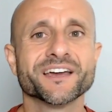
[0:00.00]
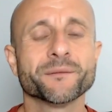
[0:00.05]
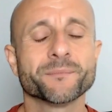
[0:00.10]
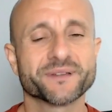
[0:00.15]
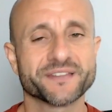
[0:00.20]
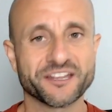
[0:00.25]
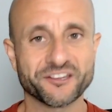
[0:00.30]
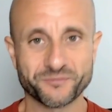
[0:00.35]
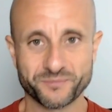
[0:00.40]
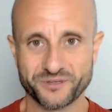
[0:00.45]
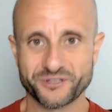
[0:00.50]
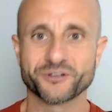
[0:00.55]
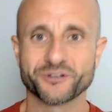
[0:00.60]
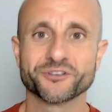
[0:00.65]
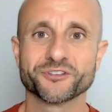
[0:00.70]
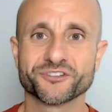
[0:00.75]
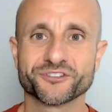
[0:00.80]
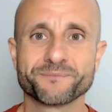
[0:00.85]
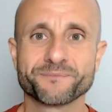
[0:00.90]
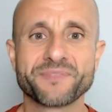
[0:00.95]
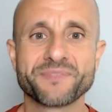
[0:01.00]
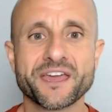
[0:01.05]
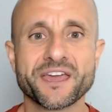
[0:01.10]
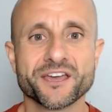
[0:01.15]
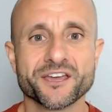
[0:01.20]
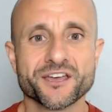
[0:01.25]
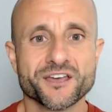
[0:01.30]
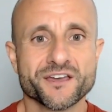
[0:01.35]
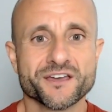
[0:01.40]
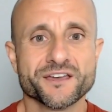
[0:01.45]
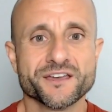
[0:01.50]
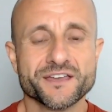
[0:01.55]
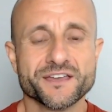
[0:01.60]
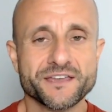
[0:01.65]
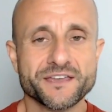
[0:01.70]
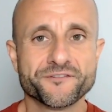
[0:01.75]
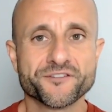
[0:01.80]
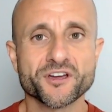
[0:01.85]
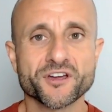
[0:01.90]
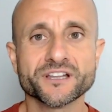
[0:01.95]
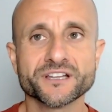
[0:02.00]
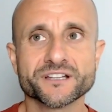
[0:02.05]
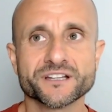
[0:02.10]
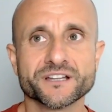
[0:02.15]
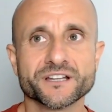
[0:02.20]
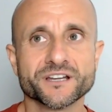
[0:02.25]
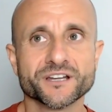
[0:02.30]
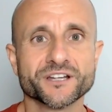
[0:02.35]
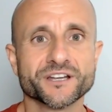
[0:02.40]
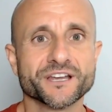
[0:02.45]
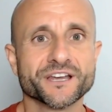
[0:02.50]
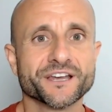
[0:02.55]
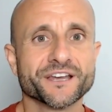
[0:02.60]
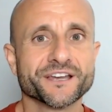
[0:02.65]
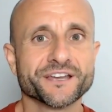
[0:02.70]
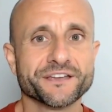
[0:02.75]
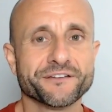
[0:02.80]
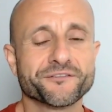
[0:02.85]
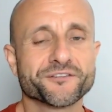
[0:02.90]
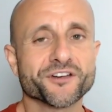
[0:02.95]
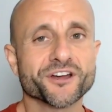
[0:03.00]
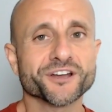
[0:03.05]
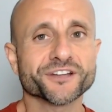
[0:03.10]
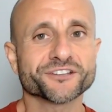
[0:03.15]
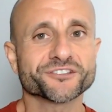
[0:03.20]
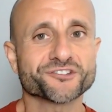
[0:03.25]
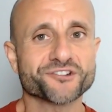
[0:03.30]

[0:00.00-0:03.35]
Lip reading: But that's because if you're